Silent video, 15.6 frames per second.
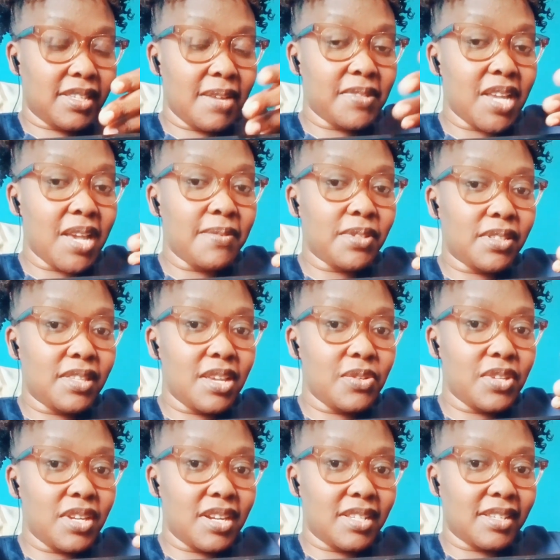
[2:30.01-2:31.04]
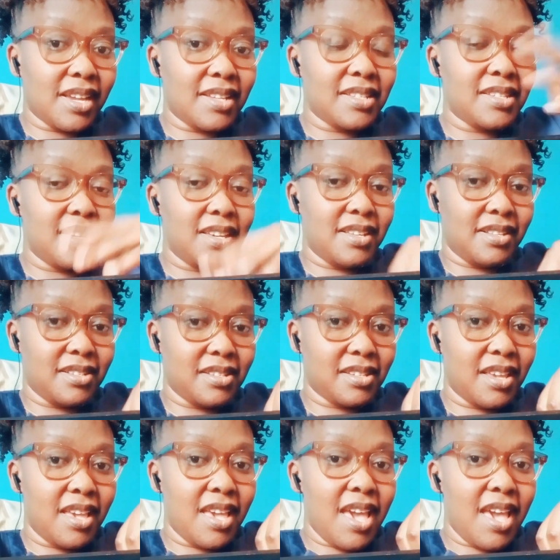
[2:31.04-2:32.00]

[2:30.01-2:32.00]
Sometimes the uterus can tilt.